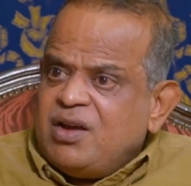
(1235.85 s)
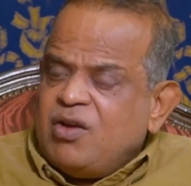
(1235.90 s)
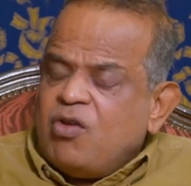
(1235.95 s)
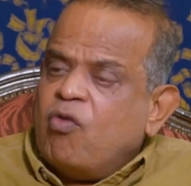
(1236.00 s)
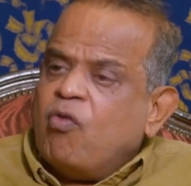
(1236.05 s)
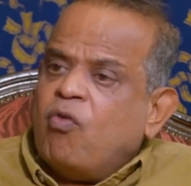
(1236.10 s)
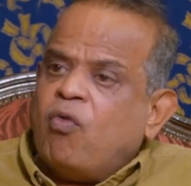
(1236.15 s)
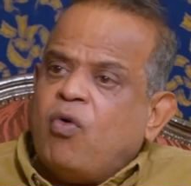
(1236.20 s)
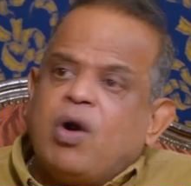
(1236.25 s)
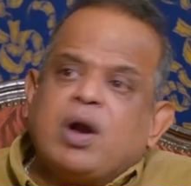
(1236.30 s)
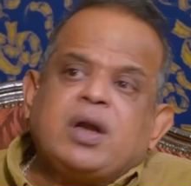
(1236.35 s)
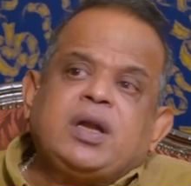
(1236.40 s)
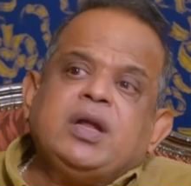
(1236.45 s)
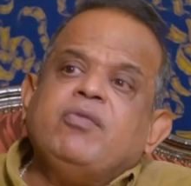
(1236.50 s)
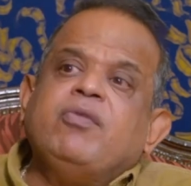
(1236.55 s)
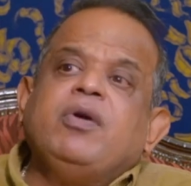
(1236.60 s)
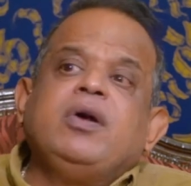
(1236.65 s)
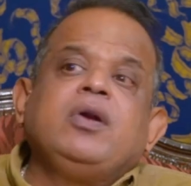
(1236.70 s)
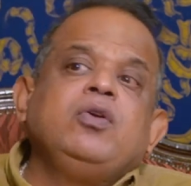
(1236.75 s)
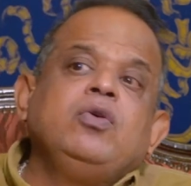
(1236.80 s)

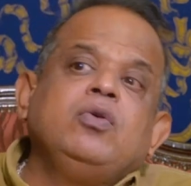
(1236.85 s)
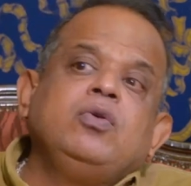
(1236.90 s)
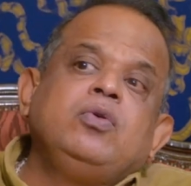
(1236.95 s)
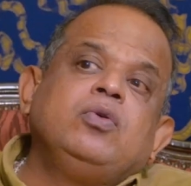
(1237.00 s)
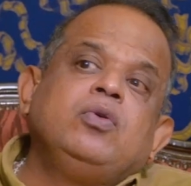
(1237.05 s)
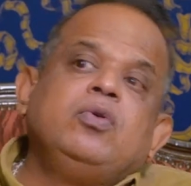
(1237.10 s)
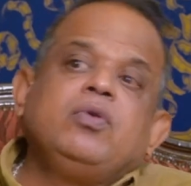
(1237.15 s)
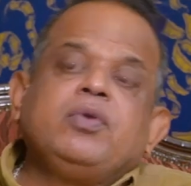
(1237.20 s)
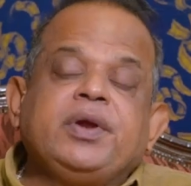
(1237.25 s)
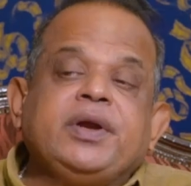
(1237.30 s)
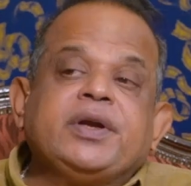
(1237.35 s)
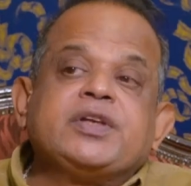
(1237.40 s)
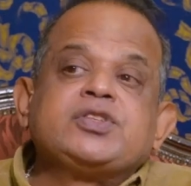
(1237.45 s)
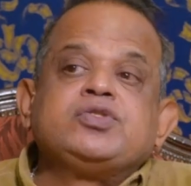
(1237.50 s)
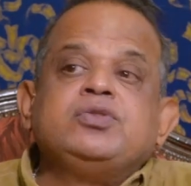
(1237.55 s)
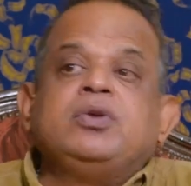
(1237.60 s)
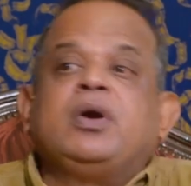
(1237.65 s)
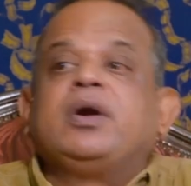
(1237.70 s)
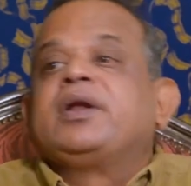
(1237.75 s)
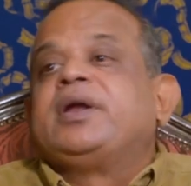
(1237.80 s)
Whatever you do,
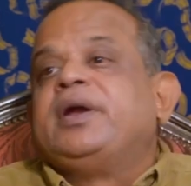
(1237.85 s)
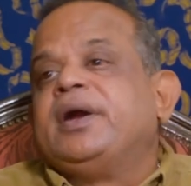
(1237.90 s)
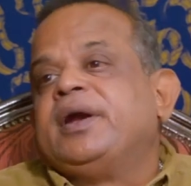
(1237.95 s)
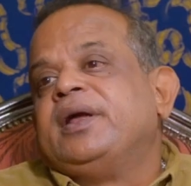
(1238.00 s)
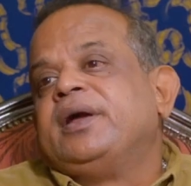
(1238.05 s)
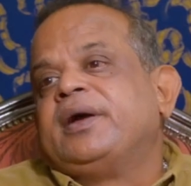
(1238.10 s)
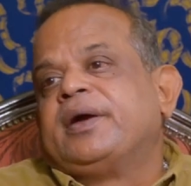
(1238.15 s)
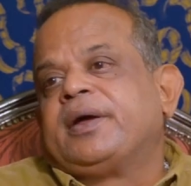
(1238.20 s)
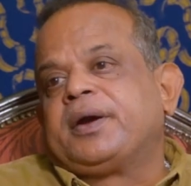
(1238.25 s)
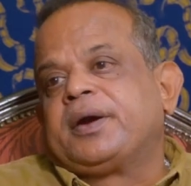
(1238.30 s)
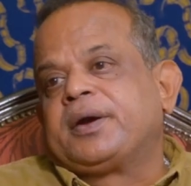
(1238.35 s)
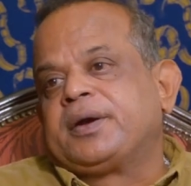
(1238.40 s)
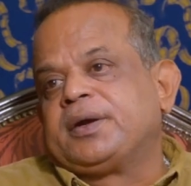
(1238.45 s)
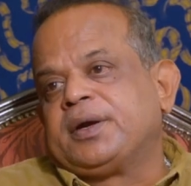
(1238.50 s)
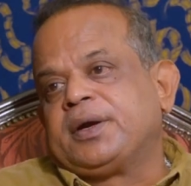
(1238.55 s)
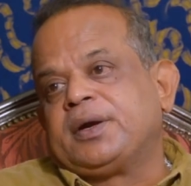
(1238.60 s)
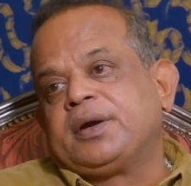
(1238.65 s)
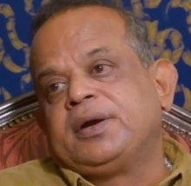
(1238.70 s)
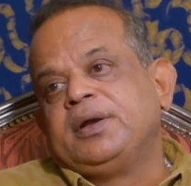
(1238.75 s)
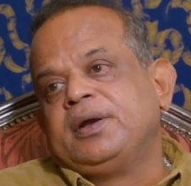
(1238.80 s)
it's not getting
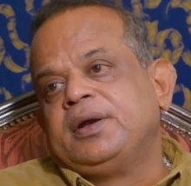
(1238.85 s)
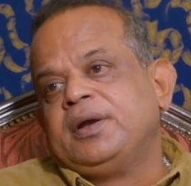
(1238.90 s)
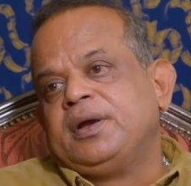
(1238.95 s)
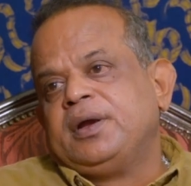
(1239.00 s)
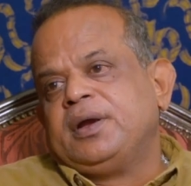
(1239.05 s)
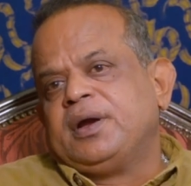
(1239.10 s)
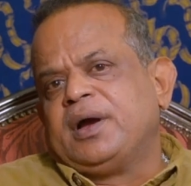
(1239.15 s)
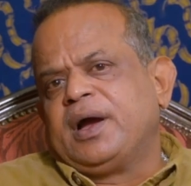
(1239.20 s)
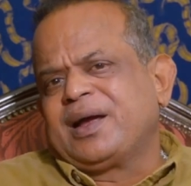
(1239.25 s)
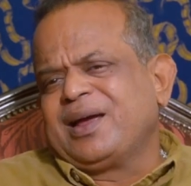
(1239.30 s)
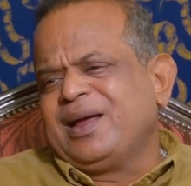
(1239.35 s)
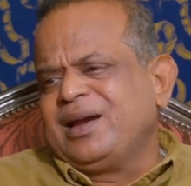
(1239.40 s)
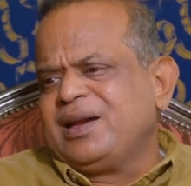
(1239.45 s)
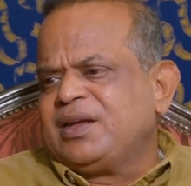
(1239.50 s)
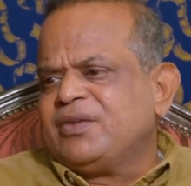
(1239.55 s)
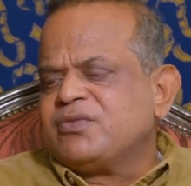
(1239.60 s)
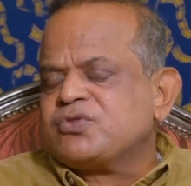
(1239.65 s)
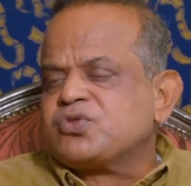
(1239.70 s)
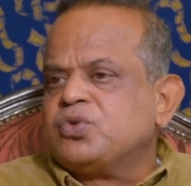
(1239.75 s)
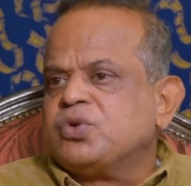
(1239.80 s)
corrected. I can
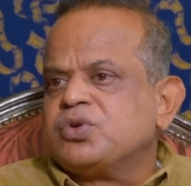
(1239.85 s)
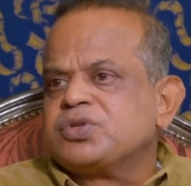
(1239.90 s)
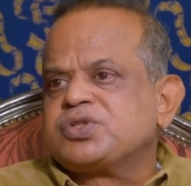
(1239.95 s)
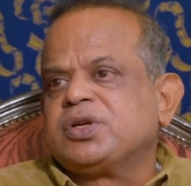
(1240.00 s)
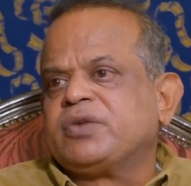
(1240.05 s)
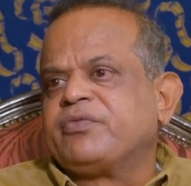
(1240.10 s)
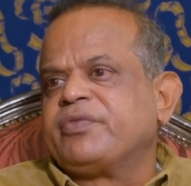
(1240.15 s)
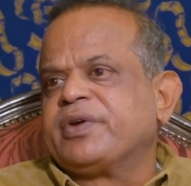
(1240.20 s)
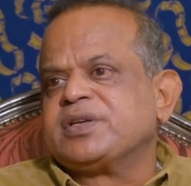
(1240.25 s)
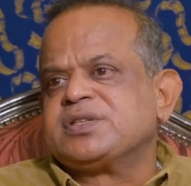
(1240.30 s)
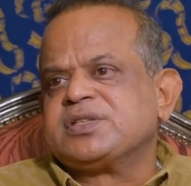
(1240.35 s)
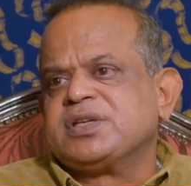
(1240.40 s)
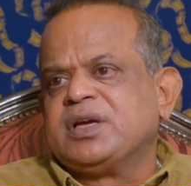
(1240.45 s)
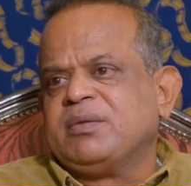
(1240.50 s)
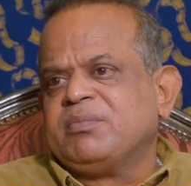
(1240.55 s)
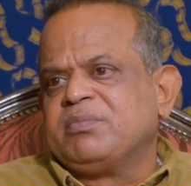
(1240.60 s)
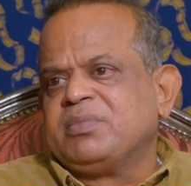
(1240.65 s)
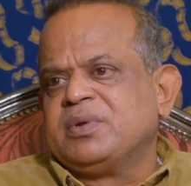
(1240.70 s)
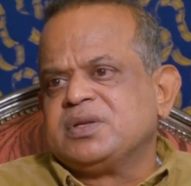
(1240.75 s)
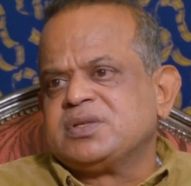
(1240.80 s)
give scores of
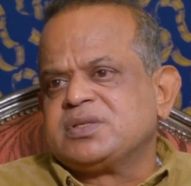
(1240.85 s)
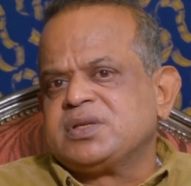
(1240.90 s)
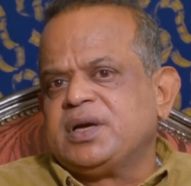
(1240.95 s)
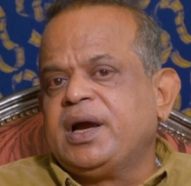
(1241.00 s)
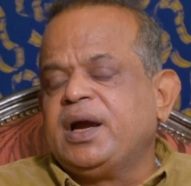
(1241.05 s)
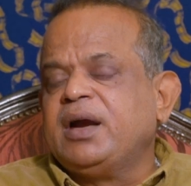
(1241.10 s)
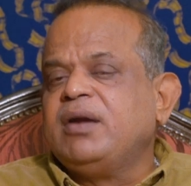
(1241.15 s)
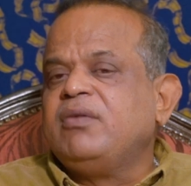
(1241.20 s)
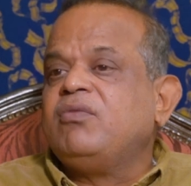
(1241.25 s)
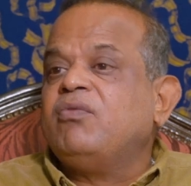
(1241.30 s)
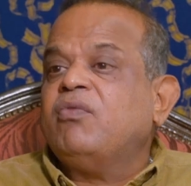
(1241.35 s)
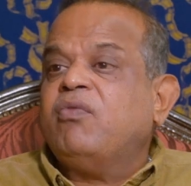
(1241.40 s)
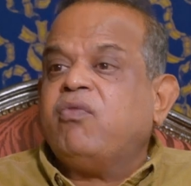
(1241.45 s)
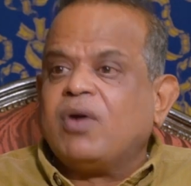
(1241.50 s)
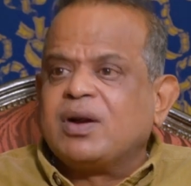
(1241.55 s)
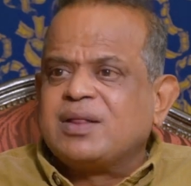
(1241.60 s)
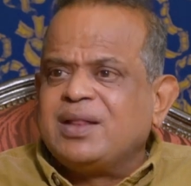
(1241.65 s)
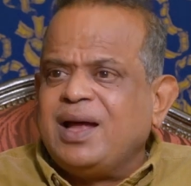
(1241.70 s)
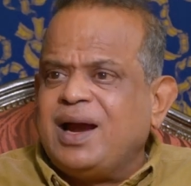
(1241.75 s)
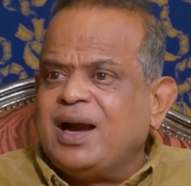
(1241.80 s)
examples, and
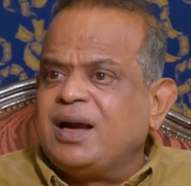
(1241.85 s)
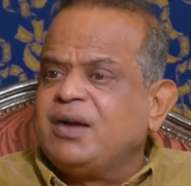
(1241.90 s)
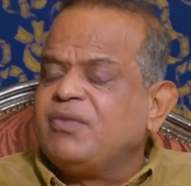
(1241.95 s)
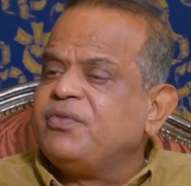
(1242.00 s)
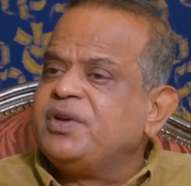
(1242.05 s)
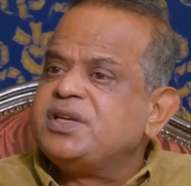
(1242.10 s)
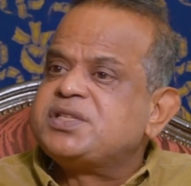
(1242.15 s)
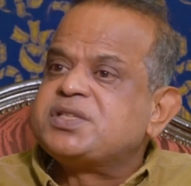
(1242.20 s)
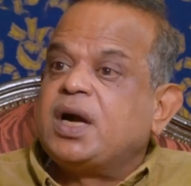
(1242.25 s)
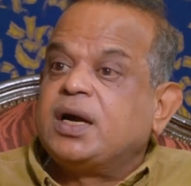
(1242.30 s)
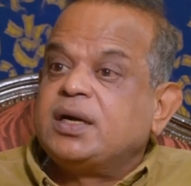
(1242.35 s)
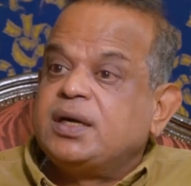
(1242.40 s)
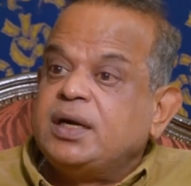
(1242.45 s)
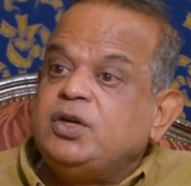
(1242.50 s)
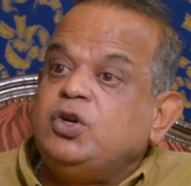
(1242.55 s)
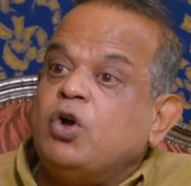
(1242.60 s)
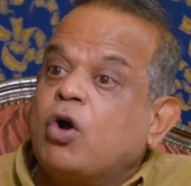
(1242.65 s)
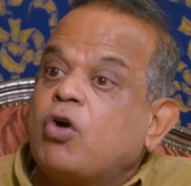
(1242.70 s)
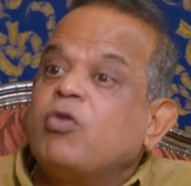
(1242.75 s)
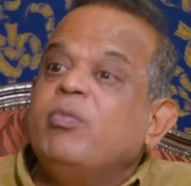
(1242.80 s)
for that, we started
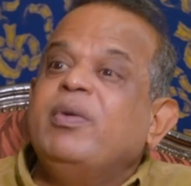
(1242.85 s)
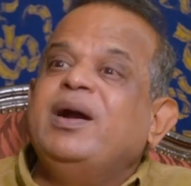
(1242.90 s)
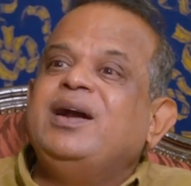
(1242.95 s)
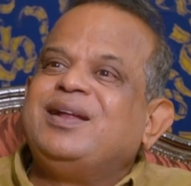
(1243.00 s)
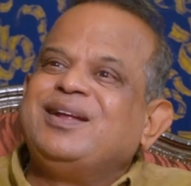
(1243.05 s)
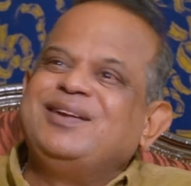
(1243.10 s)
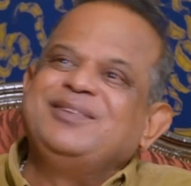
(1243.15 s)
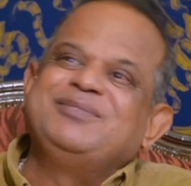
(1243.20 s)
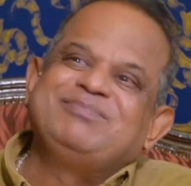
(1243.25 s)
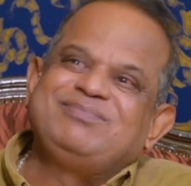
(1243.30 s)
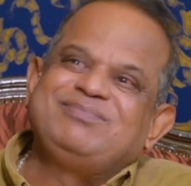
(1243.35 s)
documenting.